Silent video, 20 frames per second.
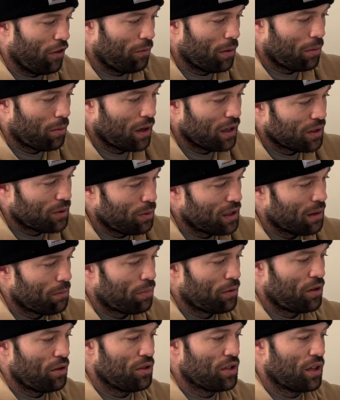But once we can
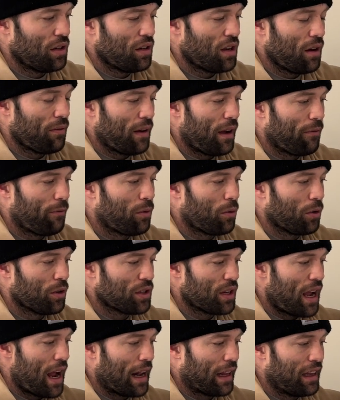produce enough force
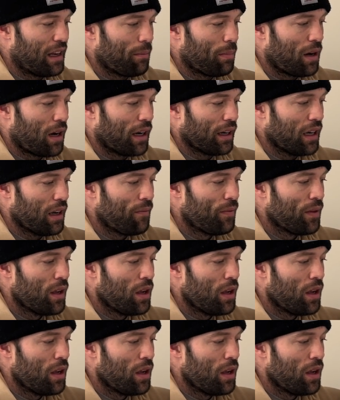acting upon it,